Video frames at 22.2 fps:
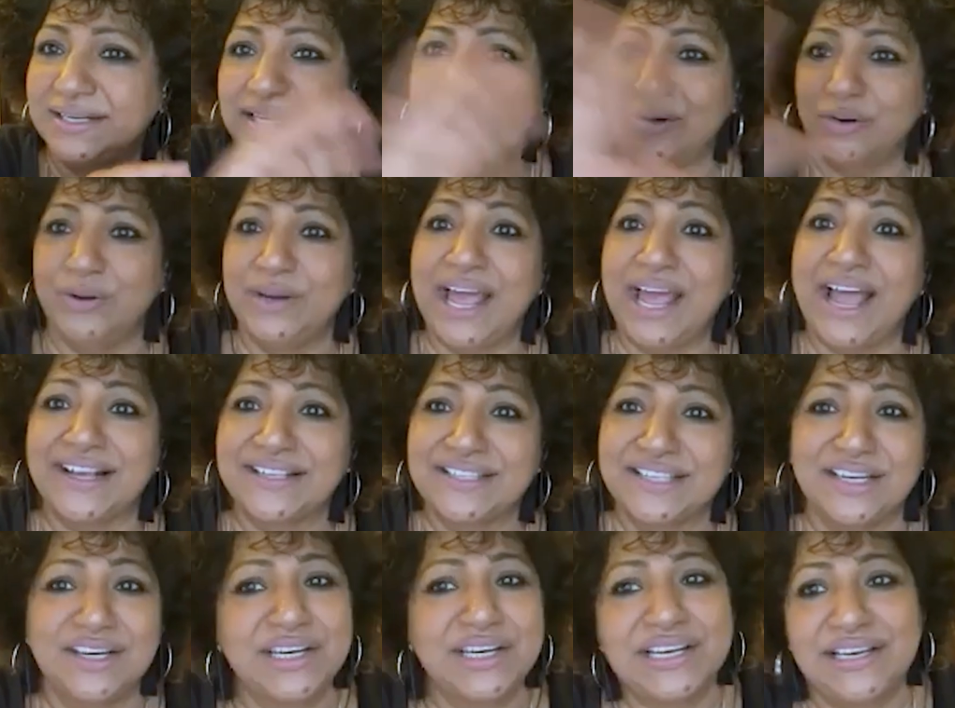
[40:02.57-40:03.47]
the
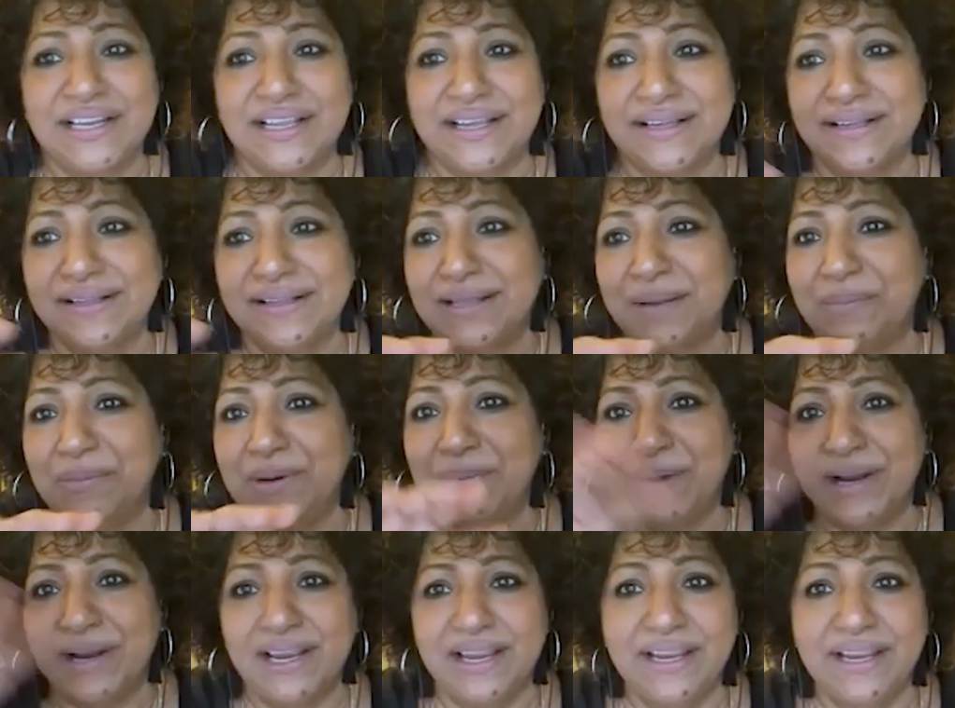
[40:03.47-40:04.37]
accent
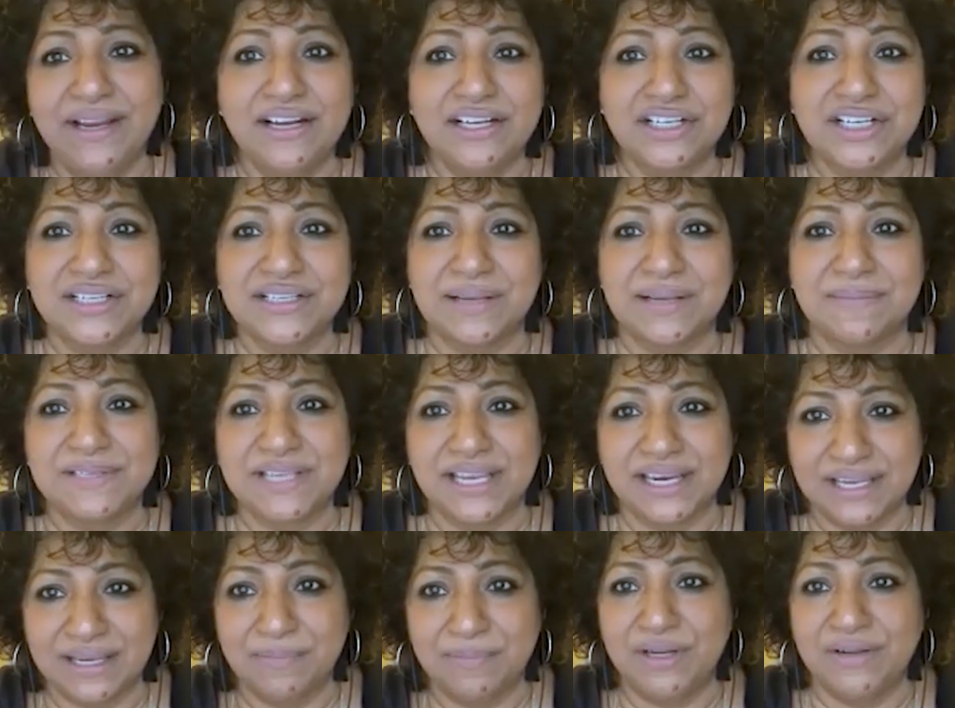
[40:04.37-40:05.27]
English is
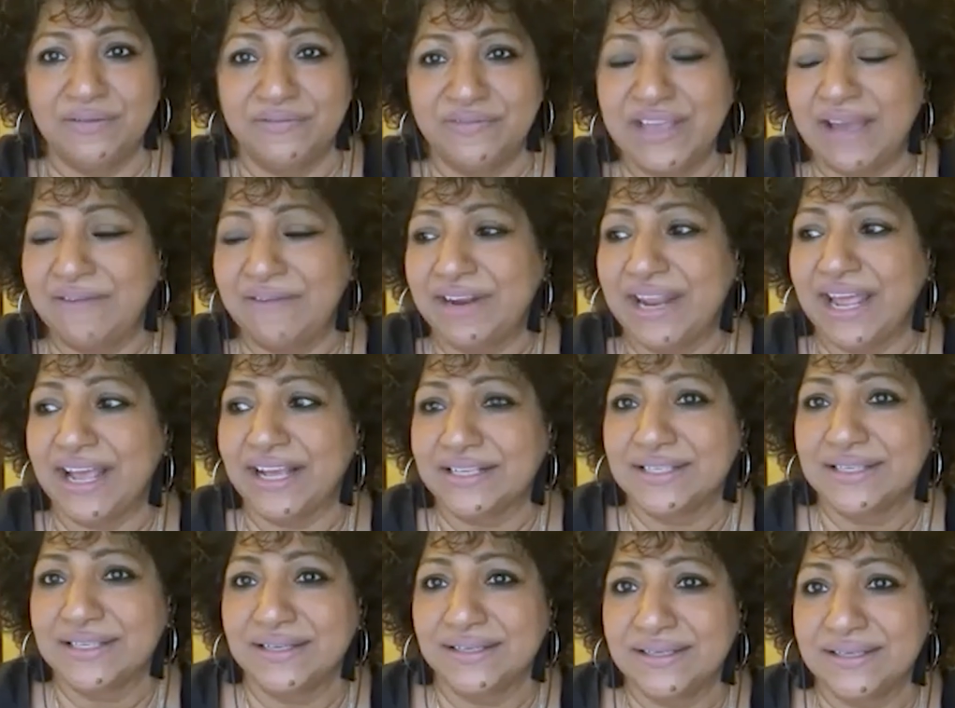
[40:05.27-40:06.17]
we have an
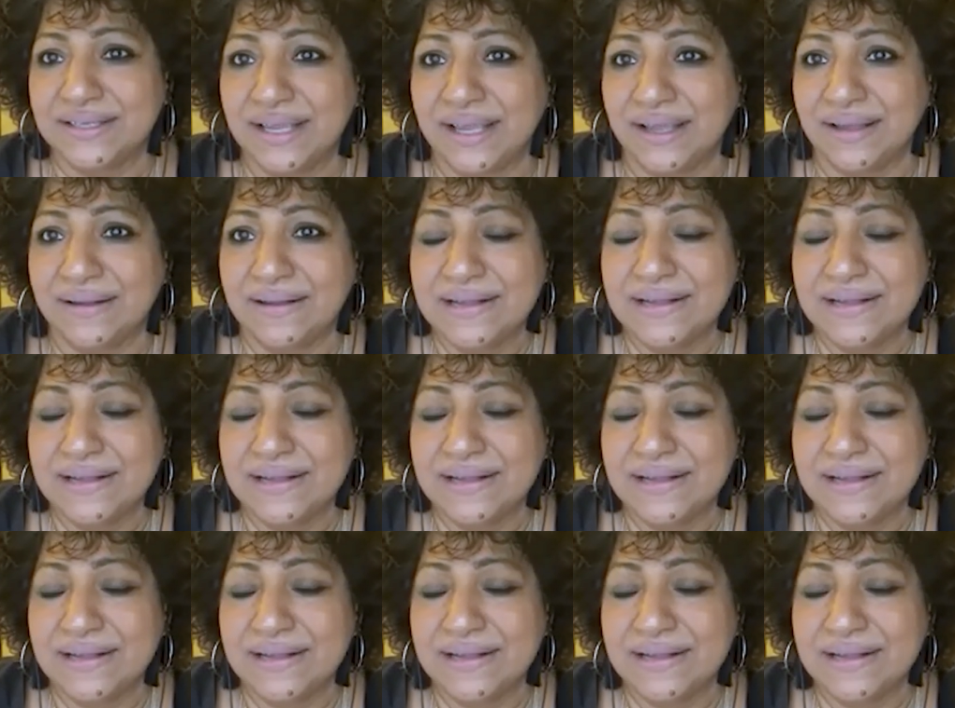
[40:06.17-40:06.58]
accent. Yeah.